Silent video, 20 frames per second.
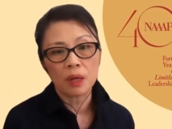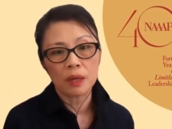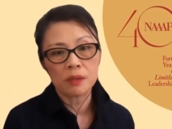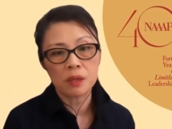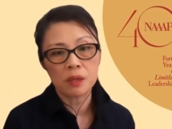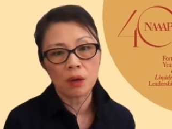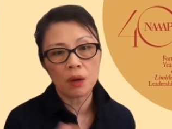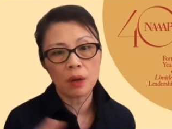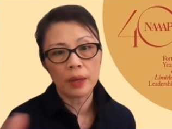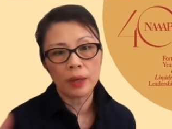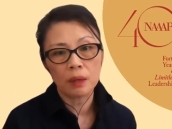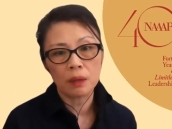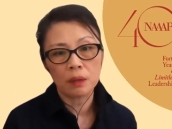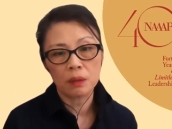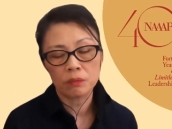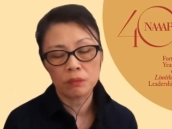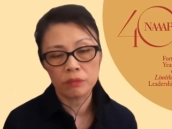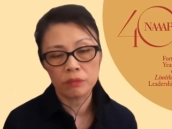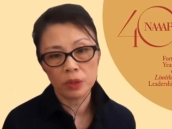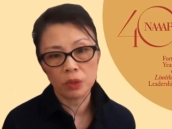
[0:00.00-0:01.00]
as I
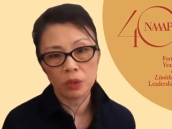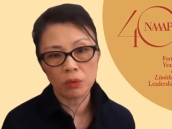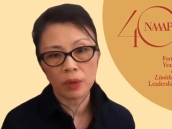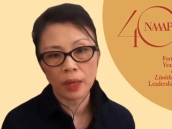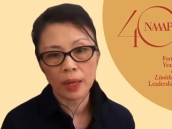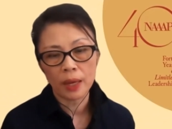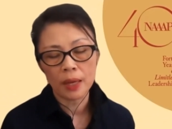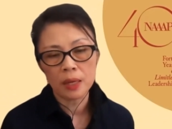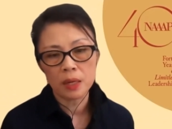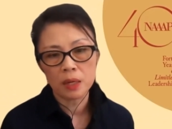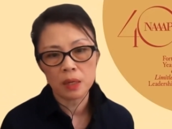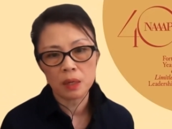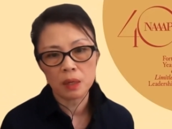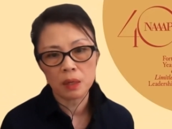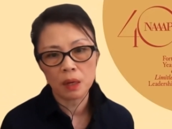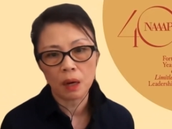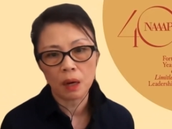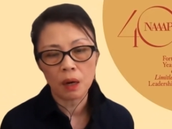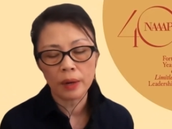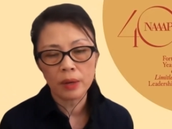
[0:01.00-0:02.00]
relocated,
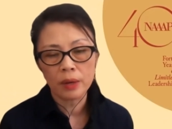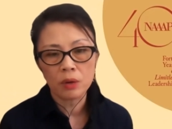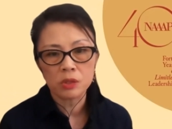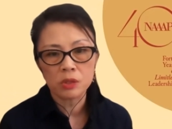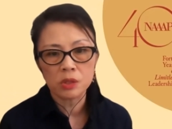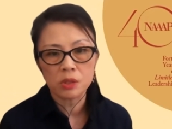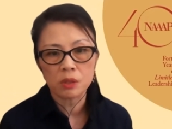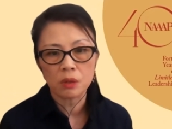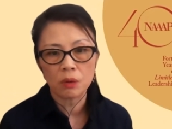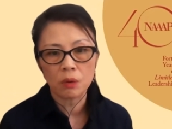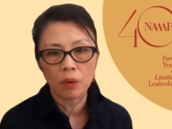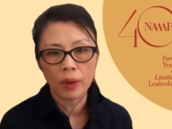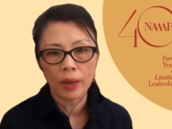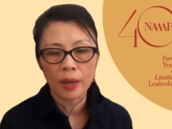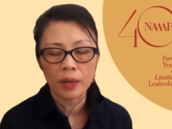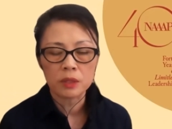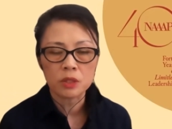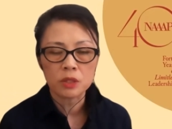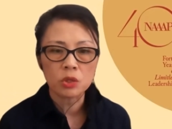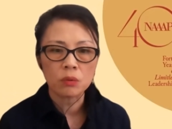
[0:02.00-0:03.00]
I also
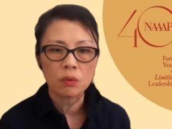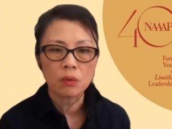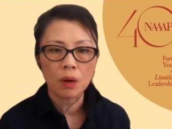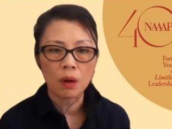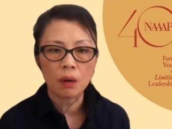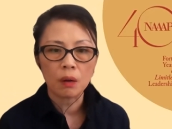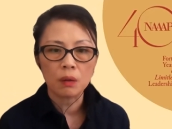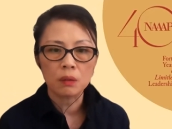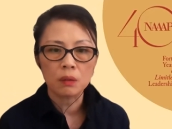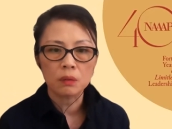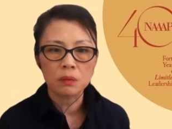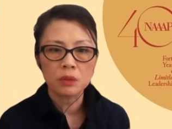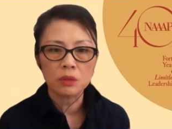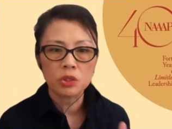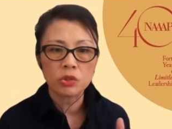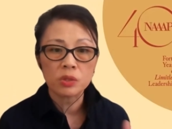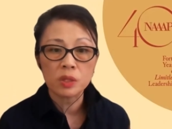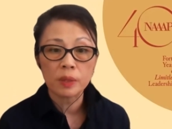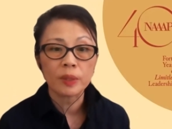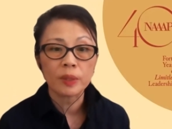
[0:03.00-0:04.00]
had to
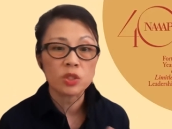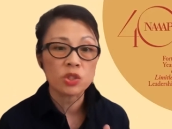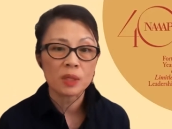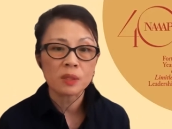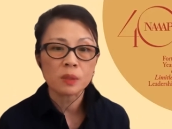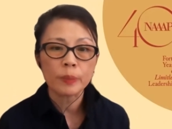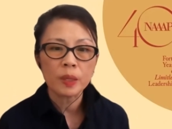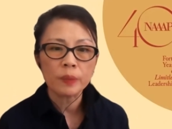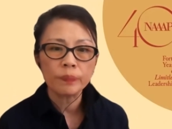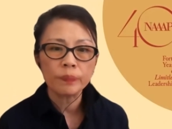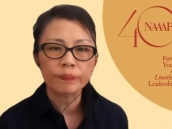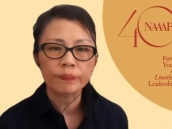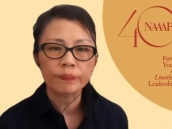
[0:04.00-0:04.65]
do some adjustment.